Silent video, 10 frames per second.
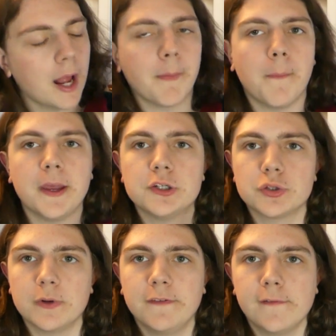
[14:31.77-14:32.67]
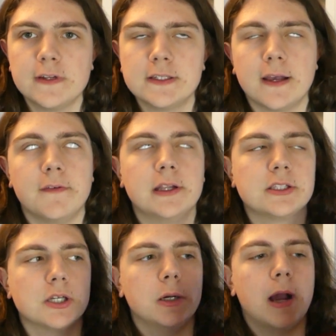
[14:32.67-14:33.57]
I'm on page 357,
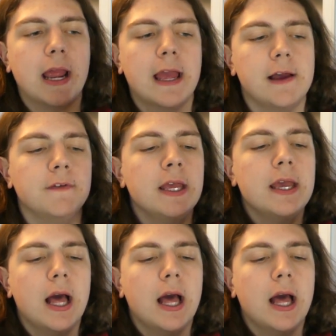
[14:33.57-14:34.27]
so I have